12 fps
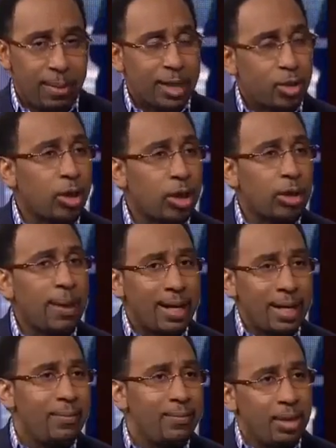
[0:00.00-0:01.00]
Not talking
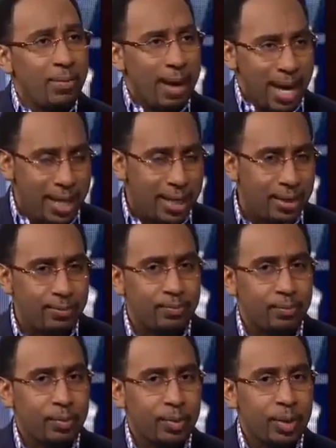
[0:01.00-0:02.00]
about him, the man.
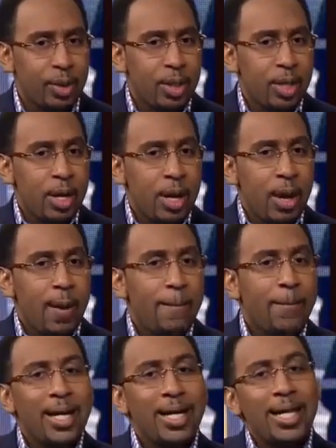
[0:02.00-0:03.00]

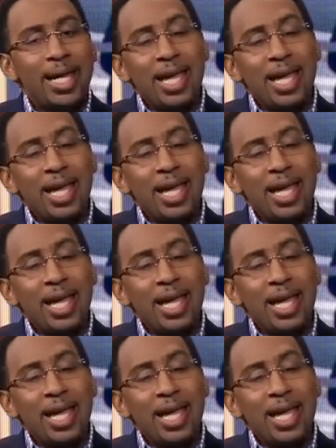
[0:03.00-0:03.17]
But